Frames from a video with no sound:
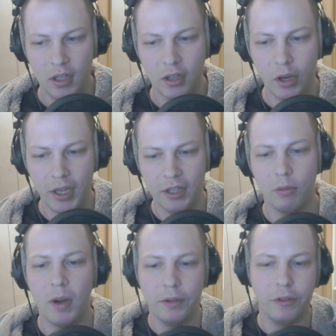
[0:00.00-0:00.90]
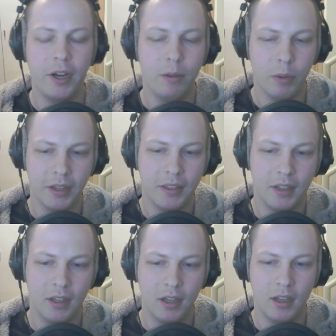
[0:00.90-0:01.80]
going into round 3 with
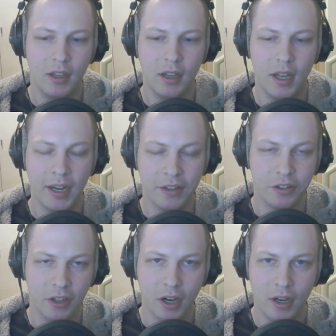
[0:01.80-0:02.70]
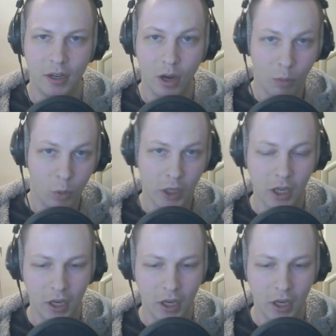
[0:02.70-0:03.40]
an extra card, a 1 card